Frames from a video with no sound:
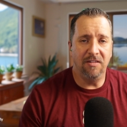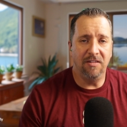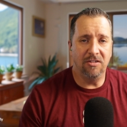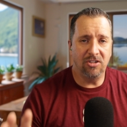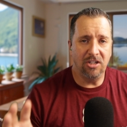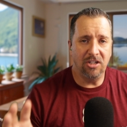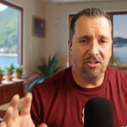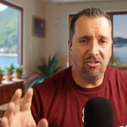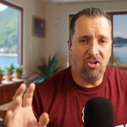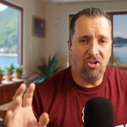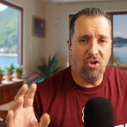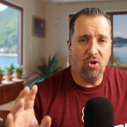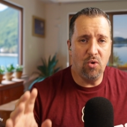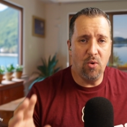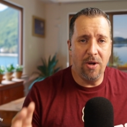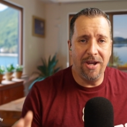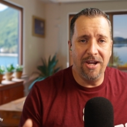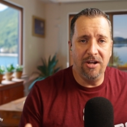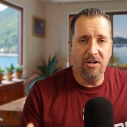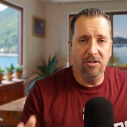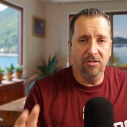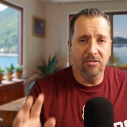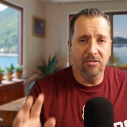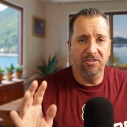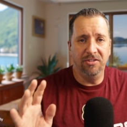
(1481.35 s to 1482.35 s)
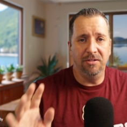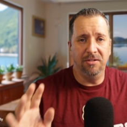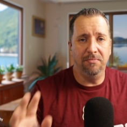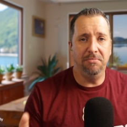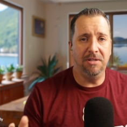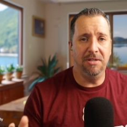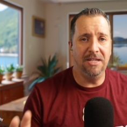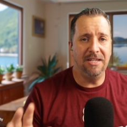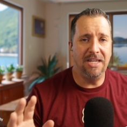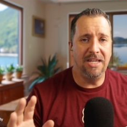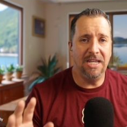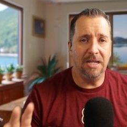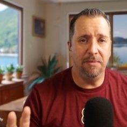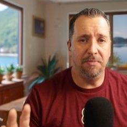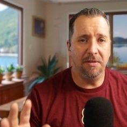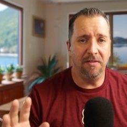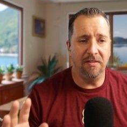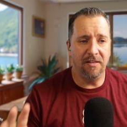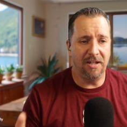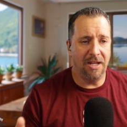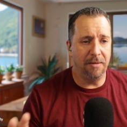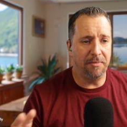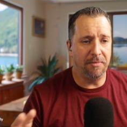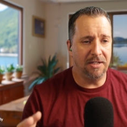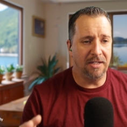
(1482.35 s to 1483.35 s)
There's like two hills in beekeeping
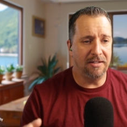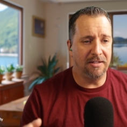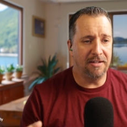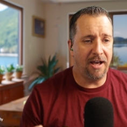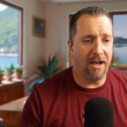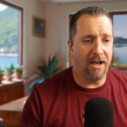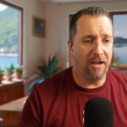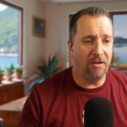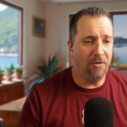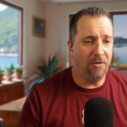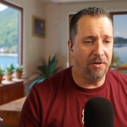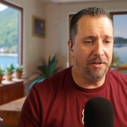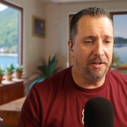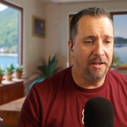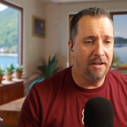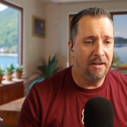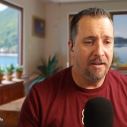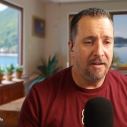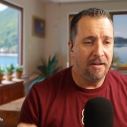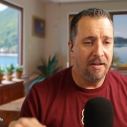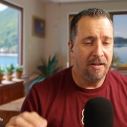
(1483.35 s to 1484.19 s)
that I'm going to die on.